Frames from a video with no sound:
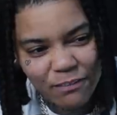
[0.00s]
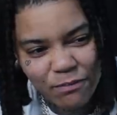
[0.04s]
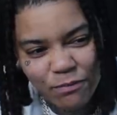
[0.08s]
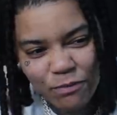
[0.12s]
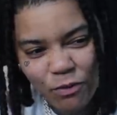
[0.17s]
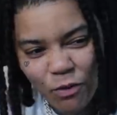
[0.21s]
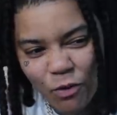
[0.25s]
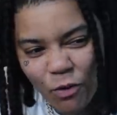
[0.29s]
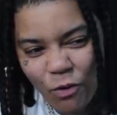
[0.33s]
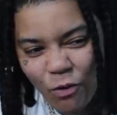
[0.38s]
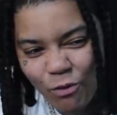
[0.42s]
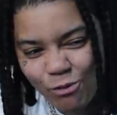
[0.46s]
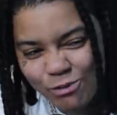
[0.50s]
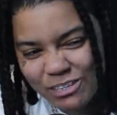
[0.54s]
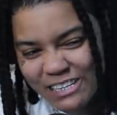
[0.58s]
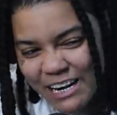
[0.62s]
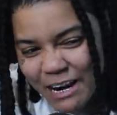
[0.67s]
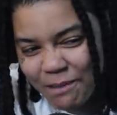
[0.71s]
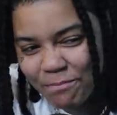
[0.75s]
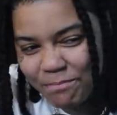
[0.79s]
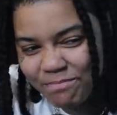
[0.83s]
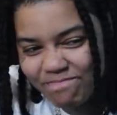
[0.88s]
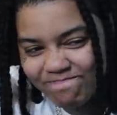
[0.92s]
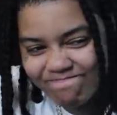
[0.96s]
4. Oh,
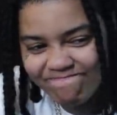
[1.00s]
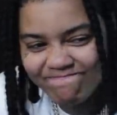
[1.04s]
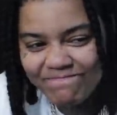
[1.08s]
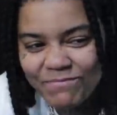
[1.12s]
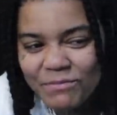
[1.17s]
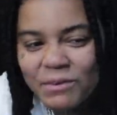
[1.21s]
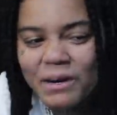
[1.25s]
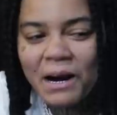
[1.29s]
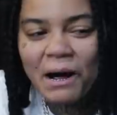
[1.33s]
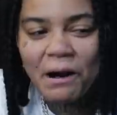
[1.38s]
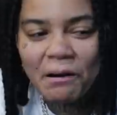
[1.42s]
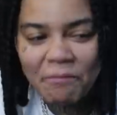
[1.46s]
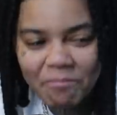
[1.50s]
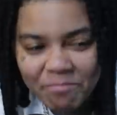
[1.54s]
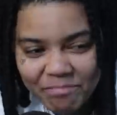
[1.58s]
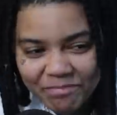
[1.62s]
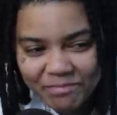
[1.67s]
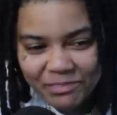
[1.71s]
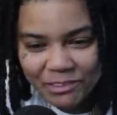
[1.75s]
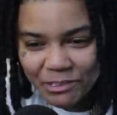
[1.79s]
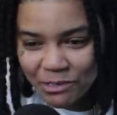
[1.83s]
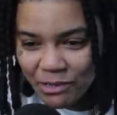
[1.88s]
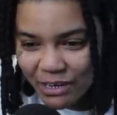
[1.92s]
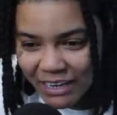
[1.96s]
stop. What I'm up? A,
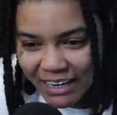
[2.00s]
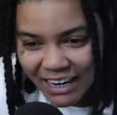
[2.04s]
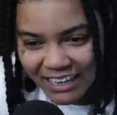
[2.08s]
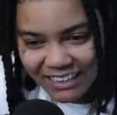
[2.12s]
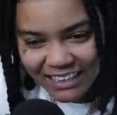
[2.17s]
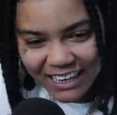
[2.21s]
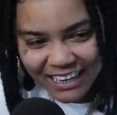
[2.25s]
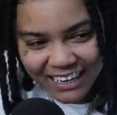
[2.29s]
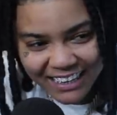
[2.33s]
I'm a, you ain't got that